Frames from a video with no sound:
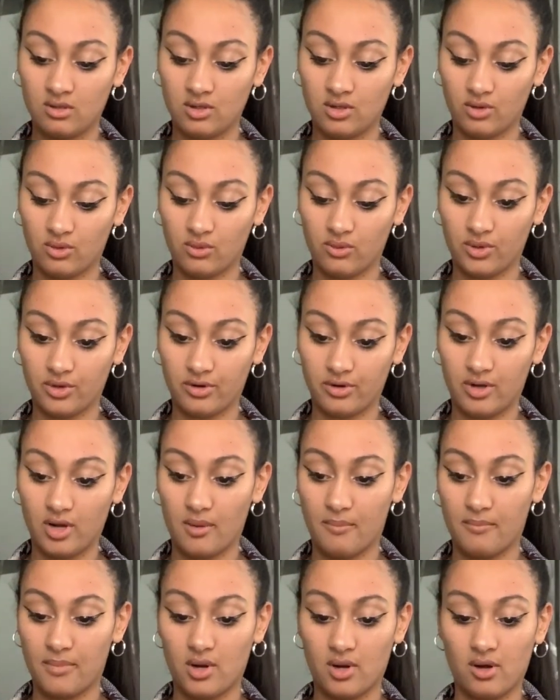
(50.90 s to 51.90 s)
Your order
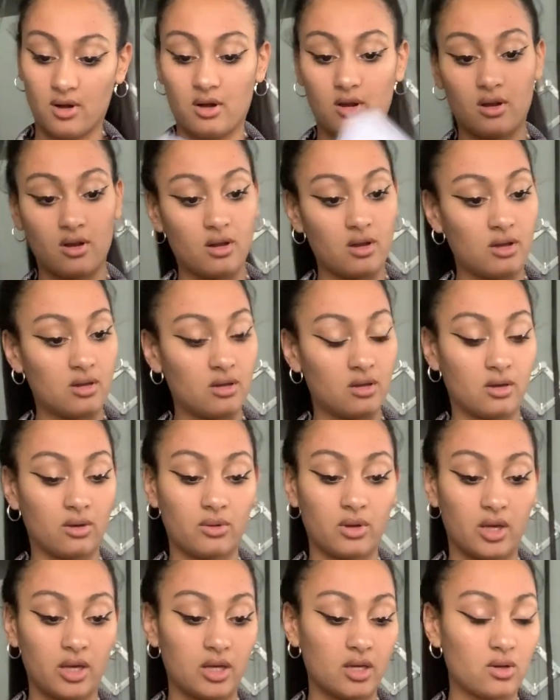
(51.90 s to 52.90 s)
number.
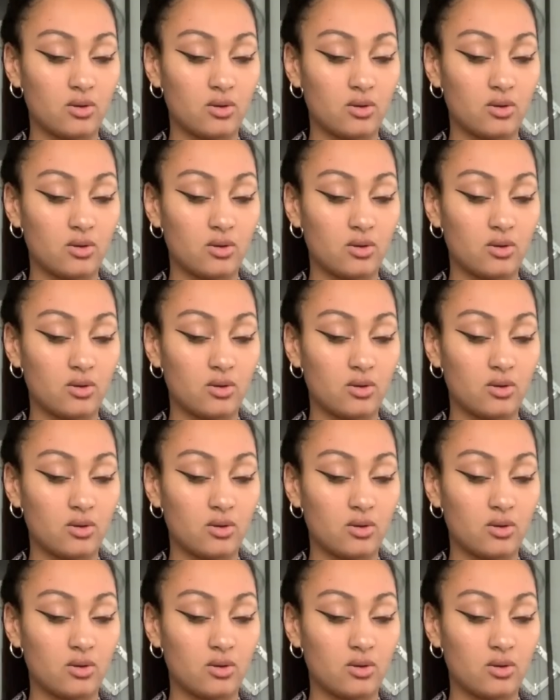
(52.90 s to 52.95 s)
Okay,